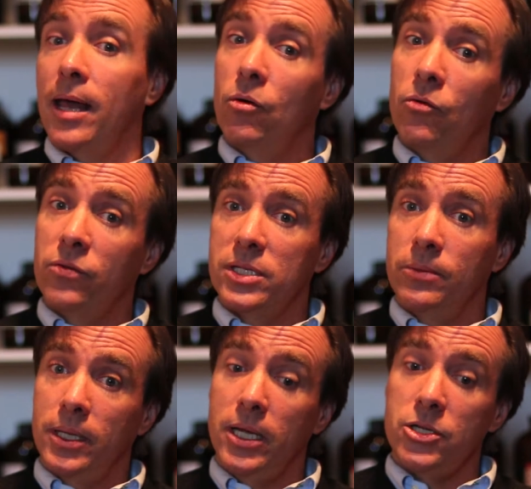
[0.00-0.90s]

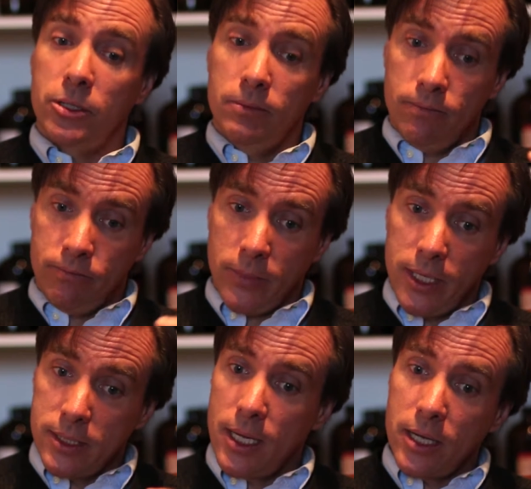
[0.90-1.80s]
overstimulation
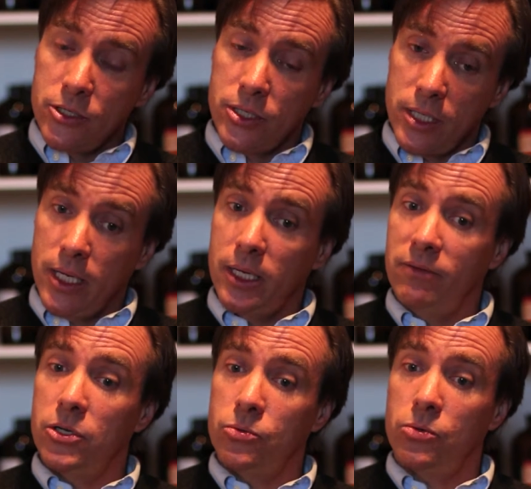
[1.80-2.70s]
is not just an
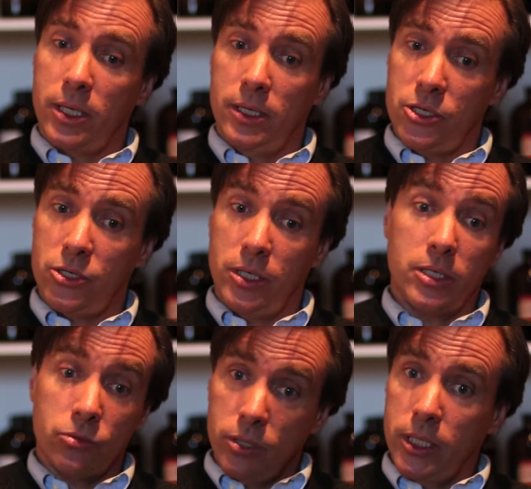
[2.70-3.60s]
individual condition,
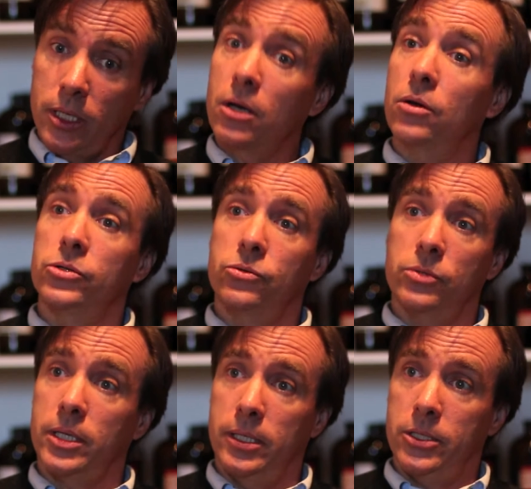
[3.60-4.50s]
it's really a cultural
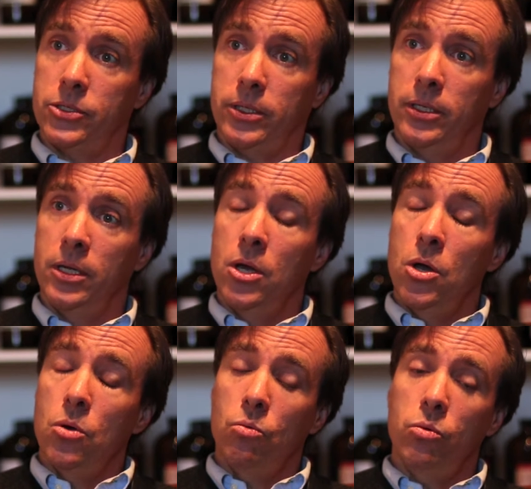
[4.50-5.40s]
condition.
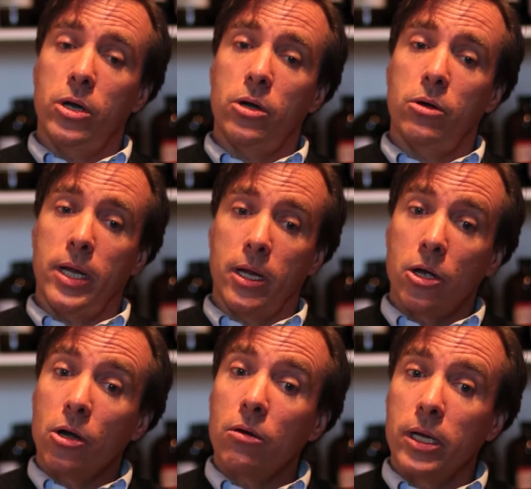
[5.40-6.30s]
We're
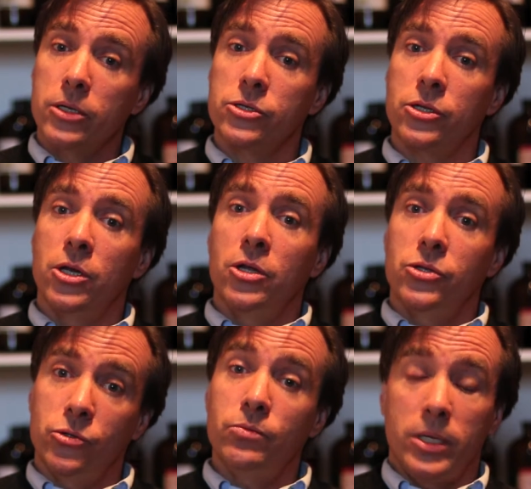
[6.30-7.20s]
encouraged
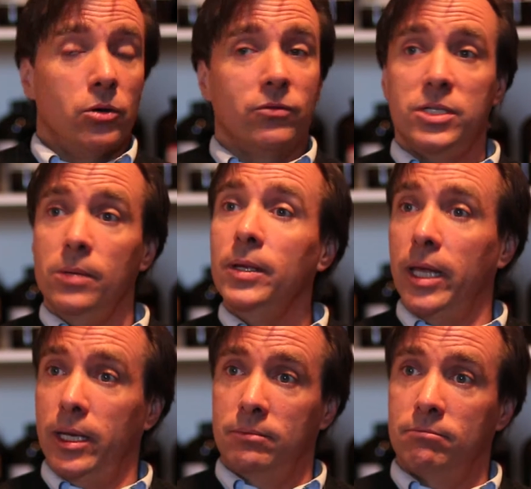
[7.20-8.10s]
to be
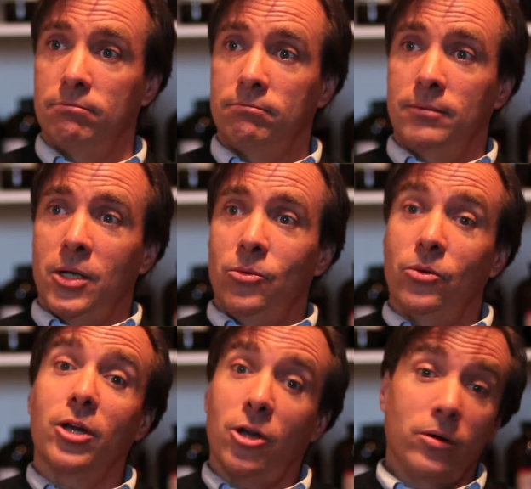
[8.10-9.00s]
overstimulated. We're
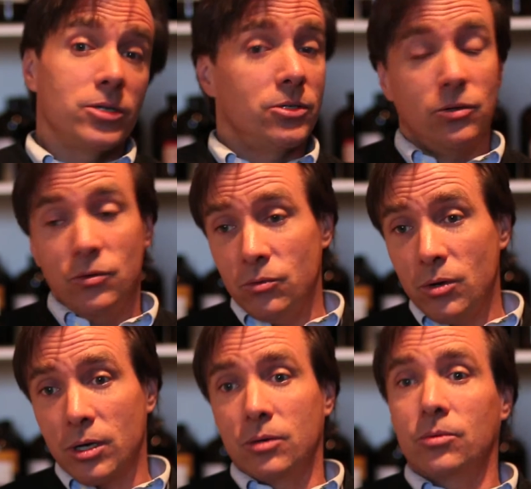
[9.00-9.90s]
encouraged to
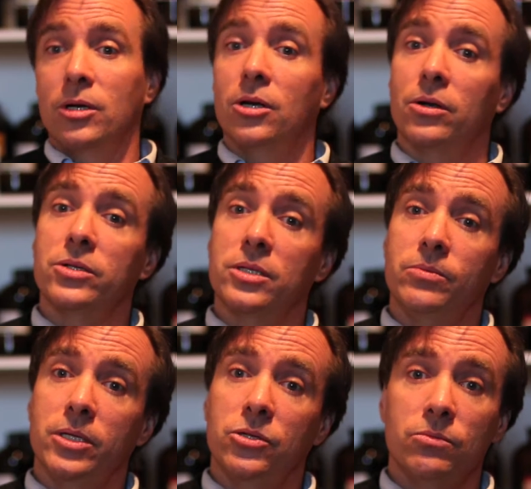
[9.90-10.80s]
overwork. We're encouraged to
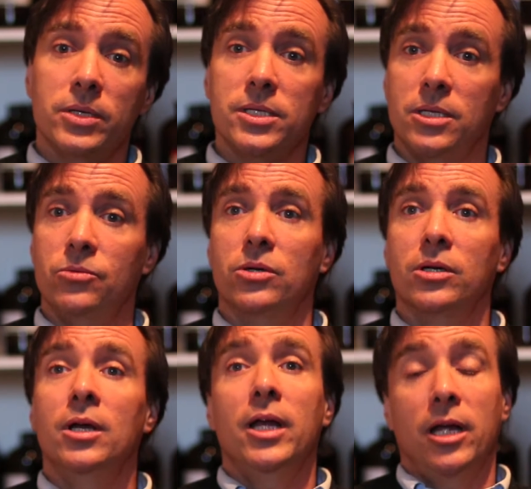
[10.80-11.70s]
be too busy. We're
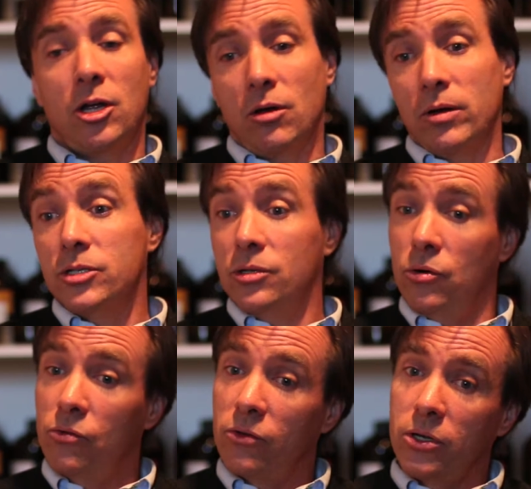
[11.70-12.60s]
encouraged to
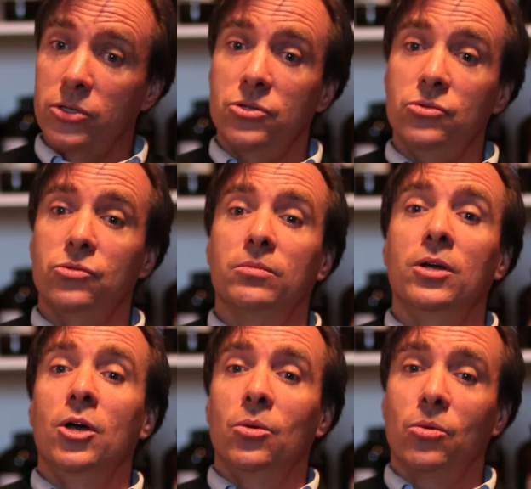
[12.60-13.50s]
overconsume.
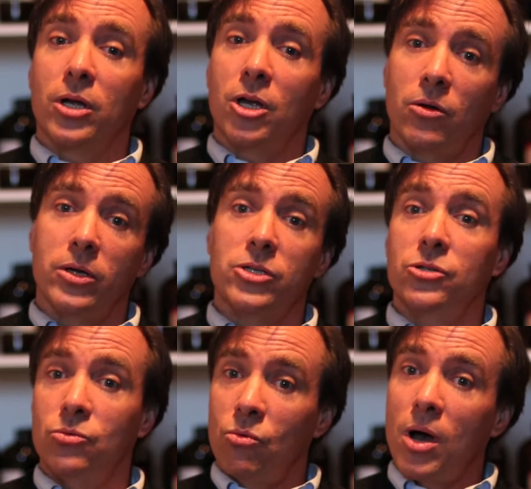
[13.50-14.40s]
We're encouraged
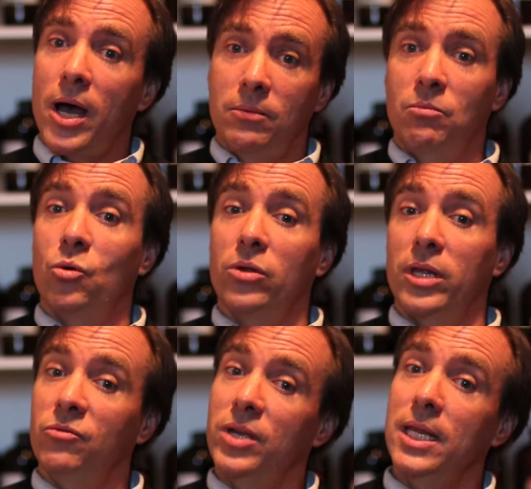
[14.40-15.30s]
to want more
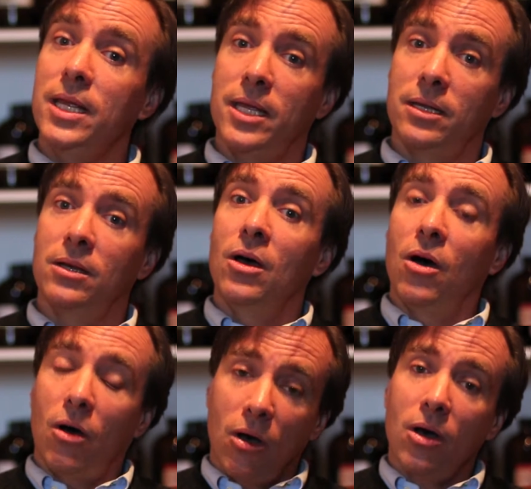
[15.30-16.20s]
than we need.
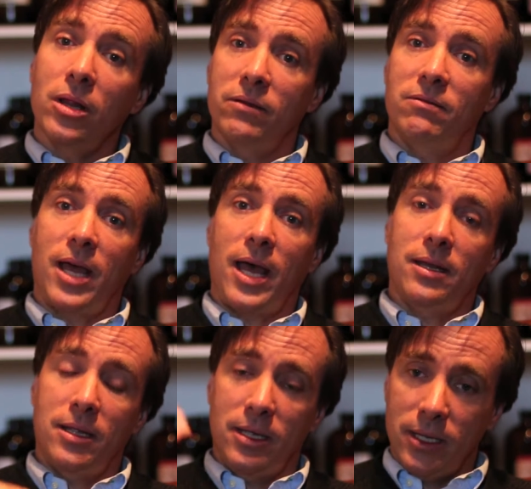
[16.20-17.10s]
All of that
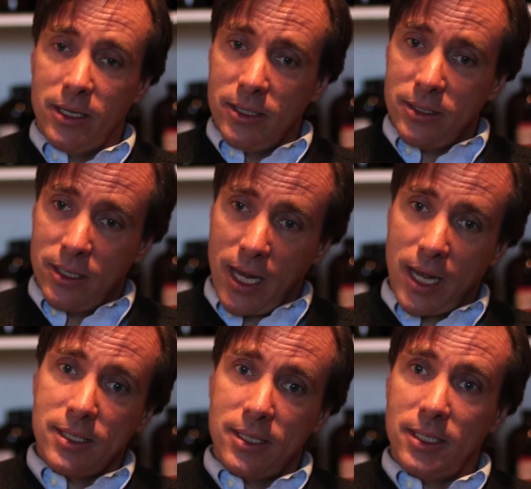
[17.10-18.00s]
is an
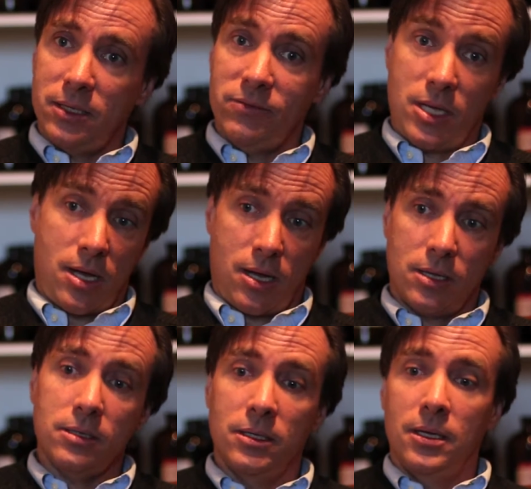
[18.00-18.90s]
excess of
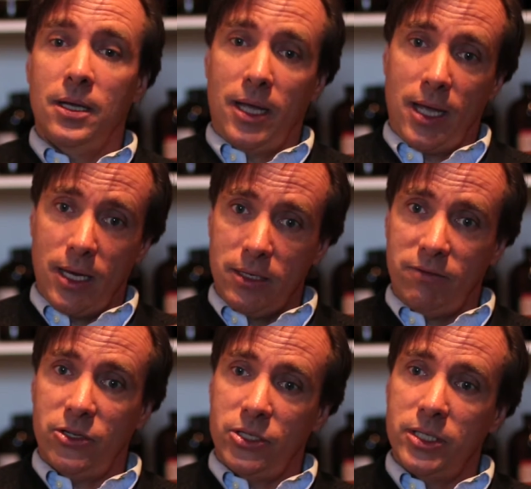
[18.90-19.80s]
yang and a
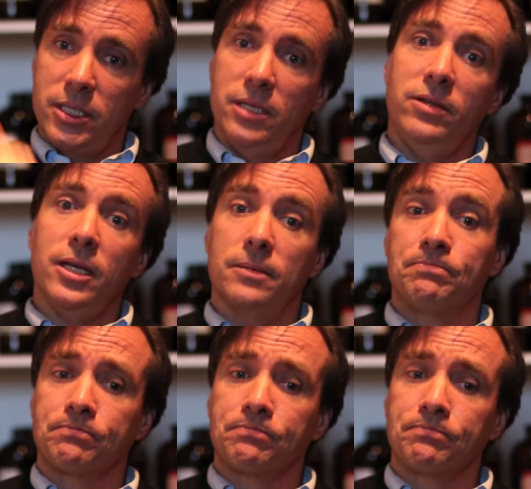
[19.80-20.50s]
deficiency of yin.